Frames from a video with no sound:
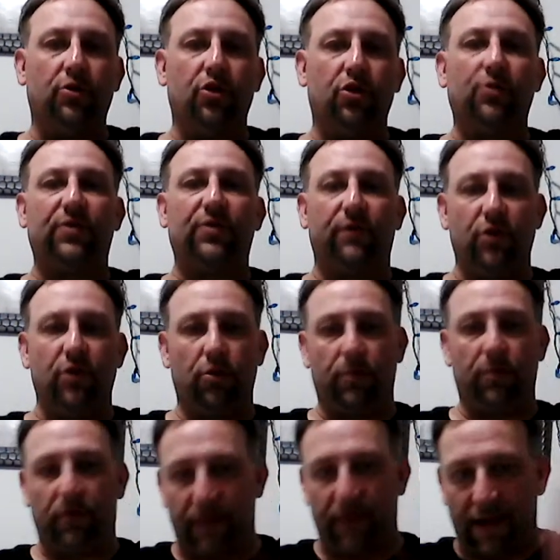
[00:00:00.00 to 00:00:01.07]
Joseph
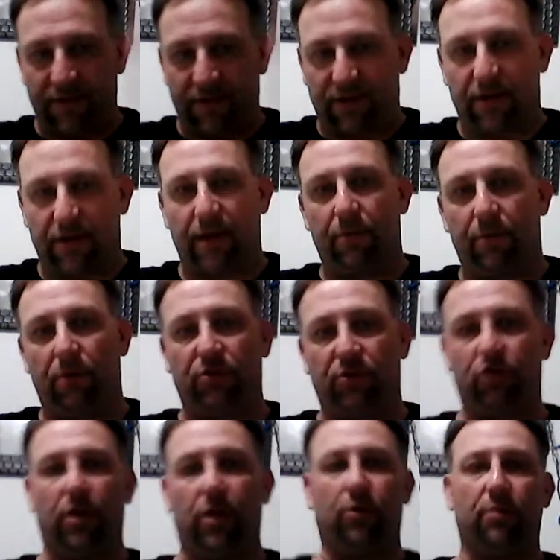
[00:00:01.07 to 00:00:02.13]
Newman, that's the name I was
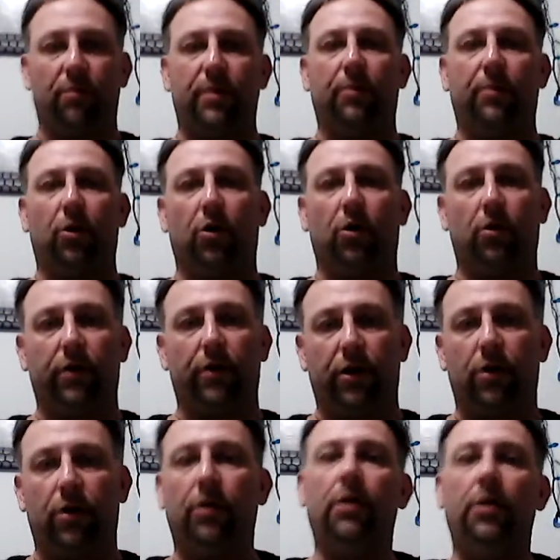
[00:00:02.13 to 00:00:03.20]
trying to remember earlier.